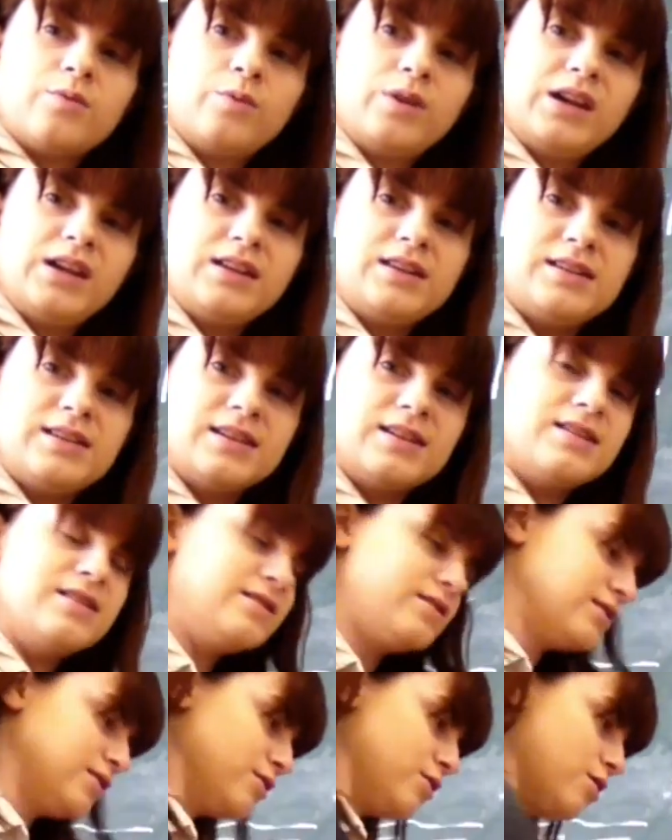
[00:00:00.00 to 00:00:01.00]
we
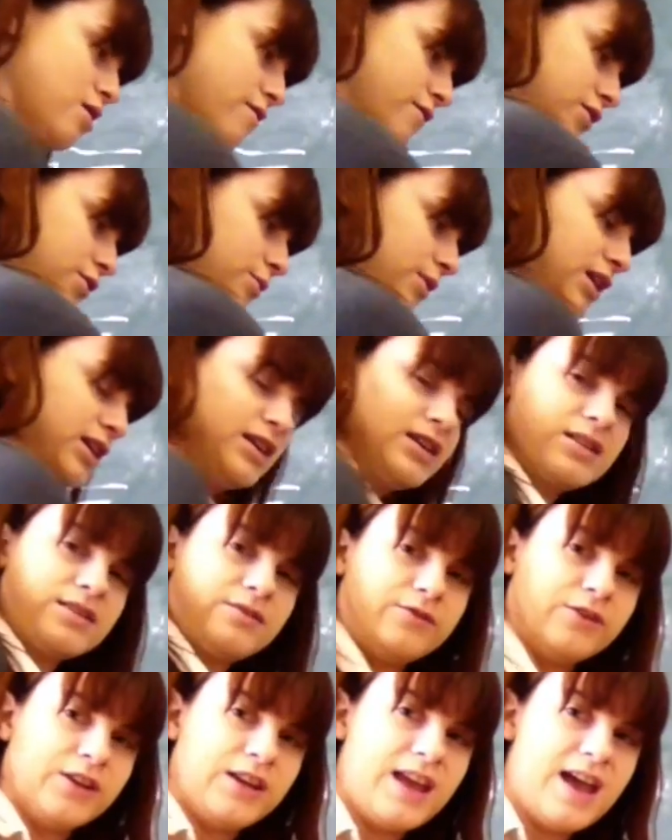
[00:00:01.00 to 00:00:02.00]
didn't go over the readings
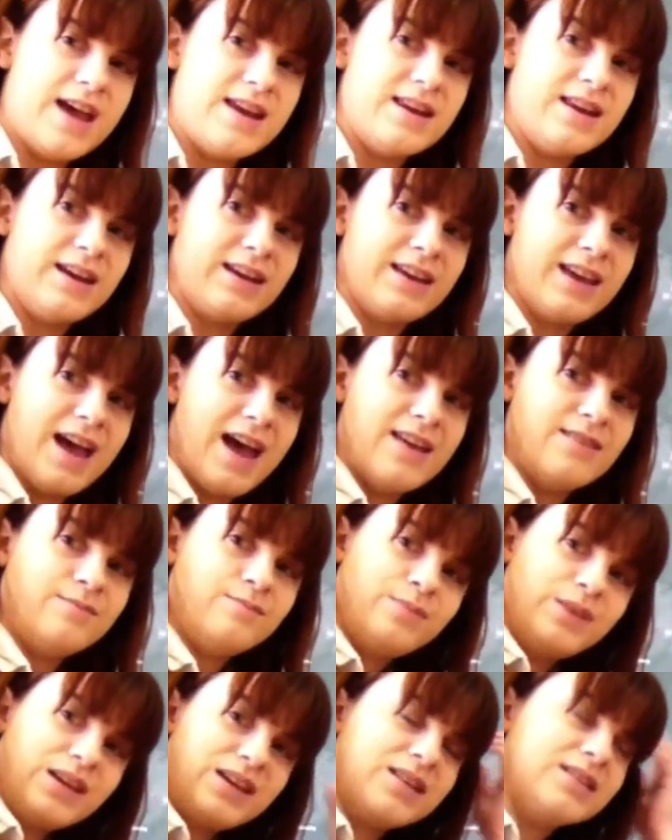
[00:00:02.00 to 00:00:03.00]
for yen
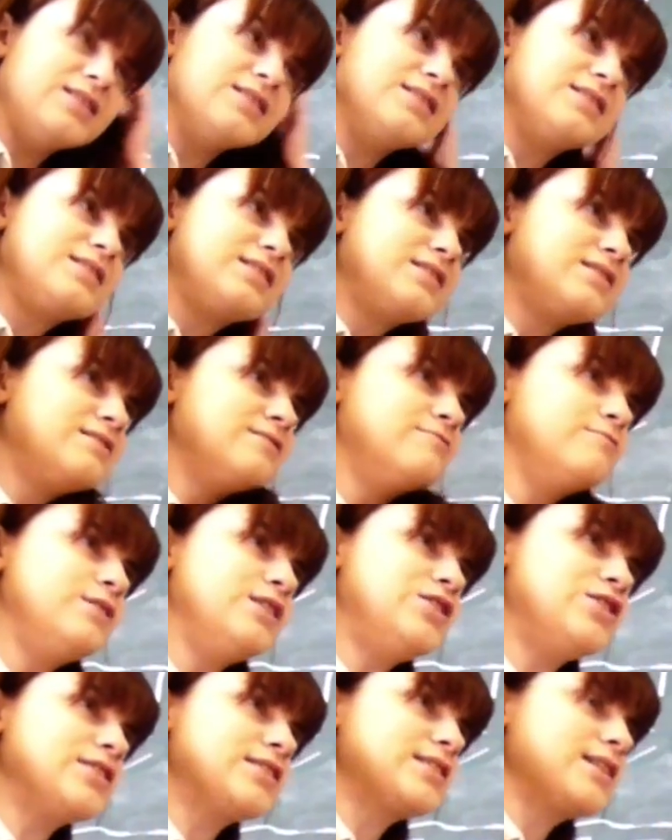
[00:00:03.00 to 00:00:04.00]
again because we
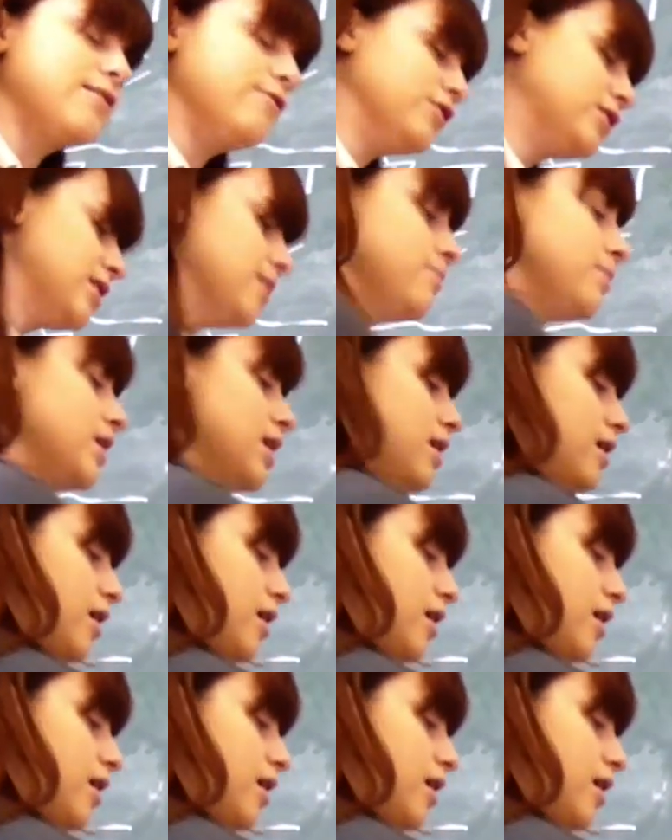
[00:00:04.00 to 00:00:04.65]
just covered them.